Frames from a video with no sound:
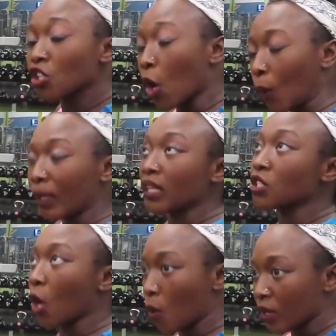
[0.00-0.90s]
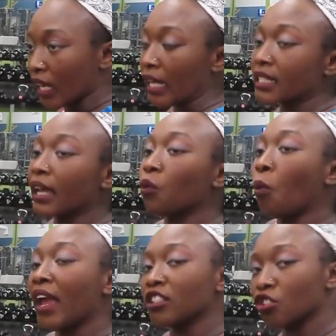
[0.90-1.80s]
Toning, toning. It's like
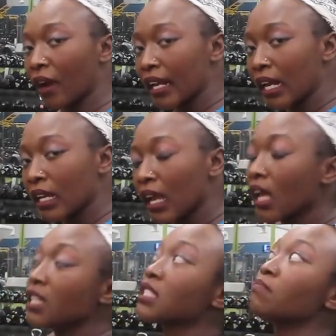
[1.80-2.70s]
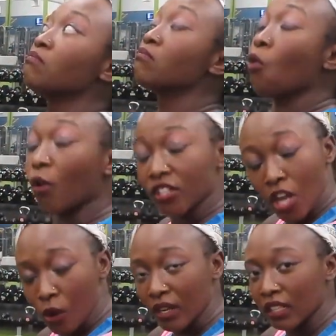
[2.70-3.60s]
weight training, more
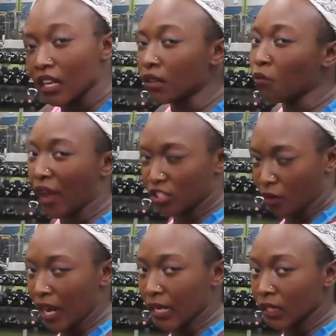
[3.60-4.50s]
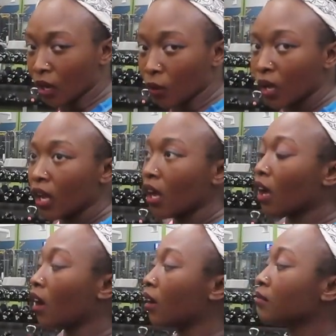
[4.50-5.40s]
toning than weight training though.
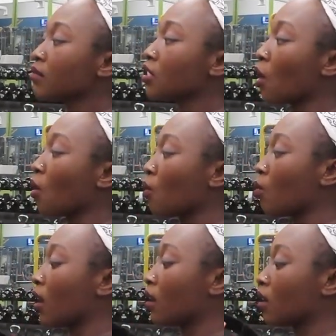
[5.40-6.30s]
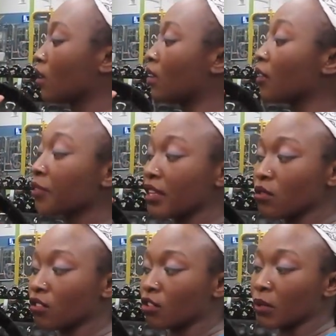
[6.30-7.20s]
Um, so another thing
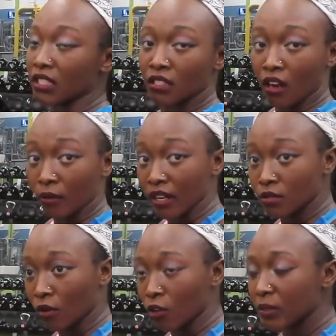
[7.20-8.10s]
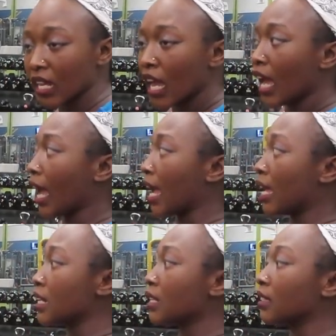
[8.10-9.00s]
you can do with the T R X ropes,
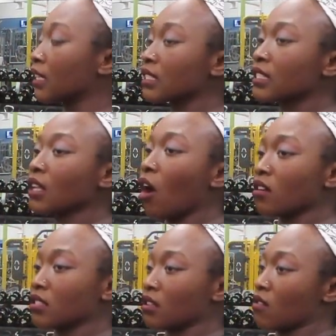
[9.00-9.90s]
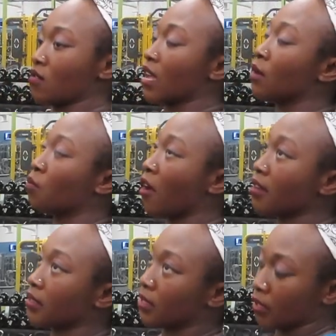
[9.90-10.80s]
and this is also, it
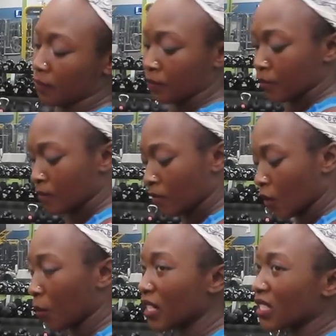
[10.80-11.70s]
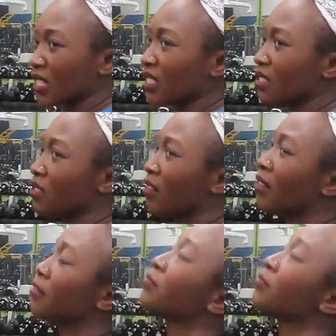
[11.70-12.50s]
works, what is this? Your